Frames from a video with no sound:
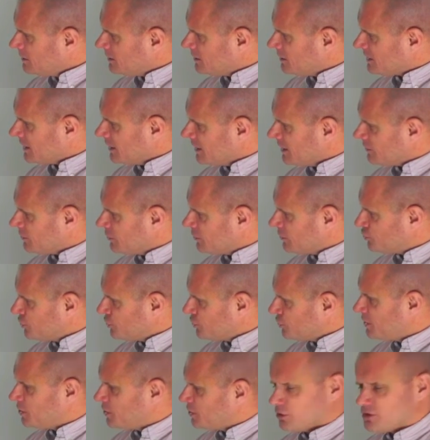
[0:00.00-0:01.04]
to say that there
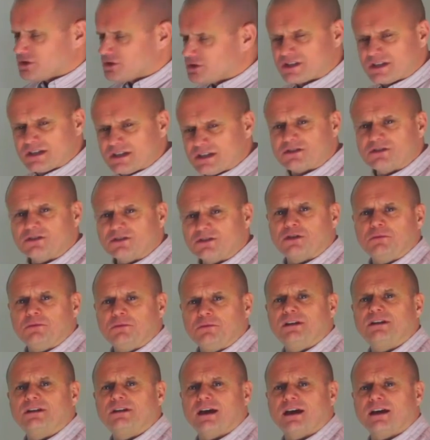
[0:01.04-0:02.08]
should be consistent
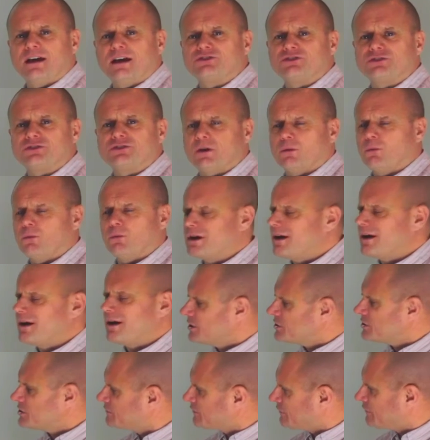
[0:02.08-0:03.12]
communication. And when I
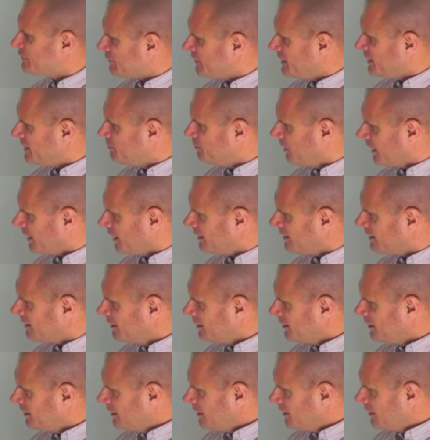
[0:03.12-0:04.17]
asked for feedback,
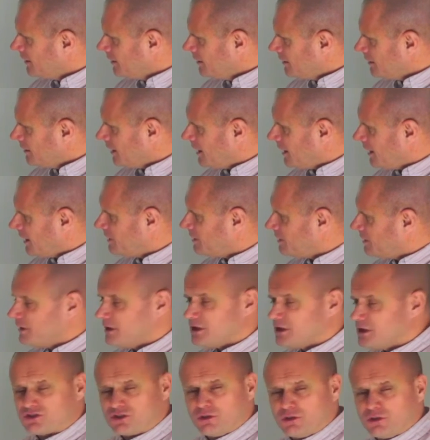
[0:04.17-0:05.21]
I made a
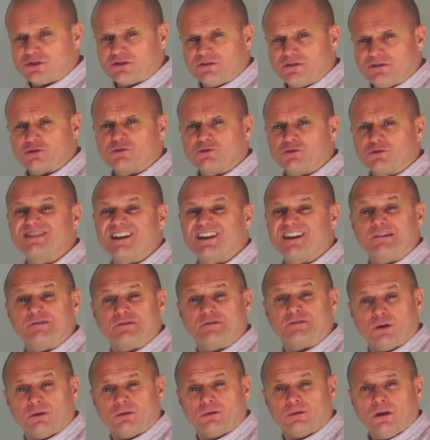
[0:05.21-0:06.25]
big assumption this was a
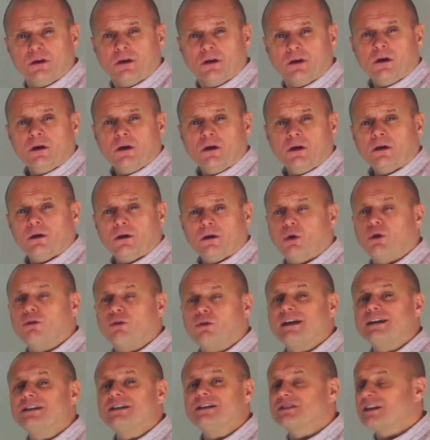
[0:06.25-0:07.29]
telephone.
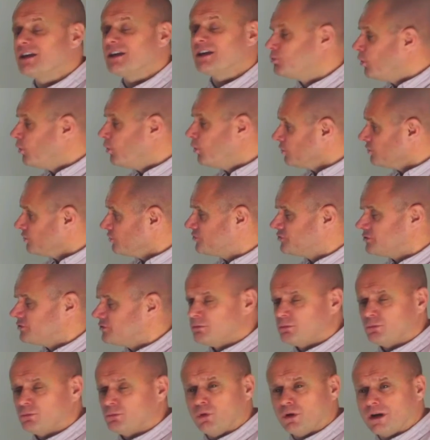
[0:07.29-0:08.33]
All they said
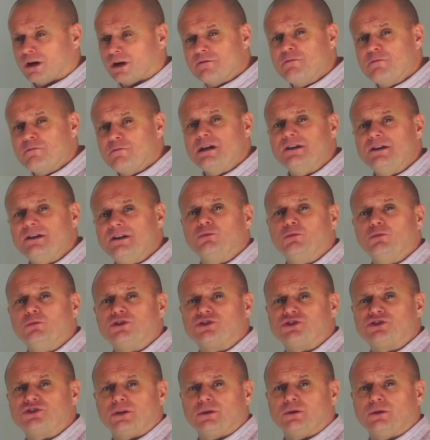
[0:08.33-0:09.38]
was, whatever medium we
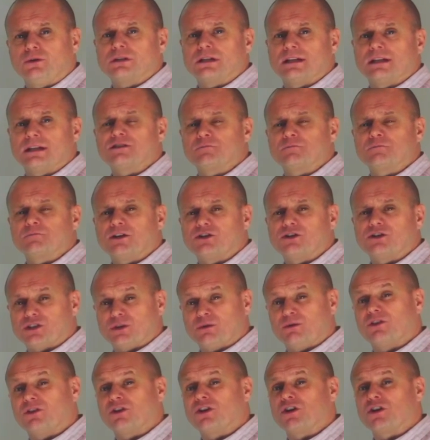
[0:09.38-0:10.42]
choose, let's make
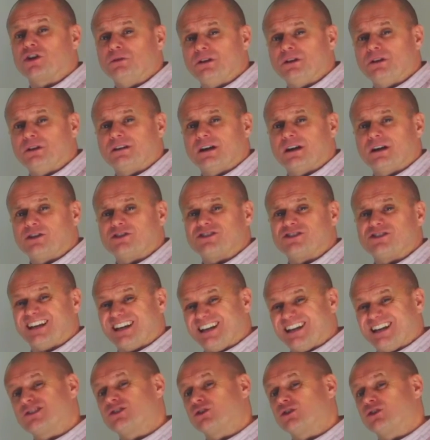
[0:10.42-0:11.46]
sure the communication
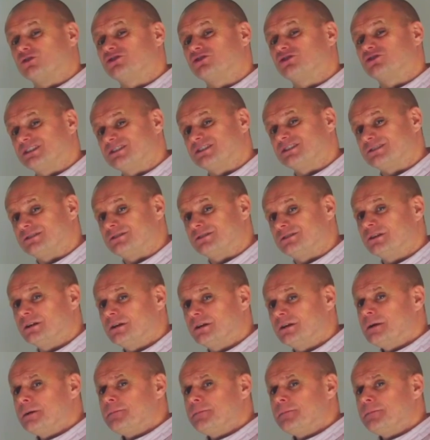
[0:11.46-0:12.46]
is consistent,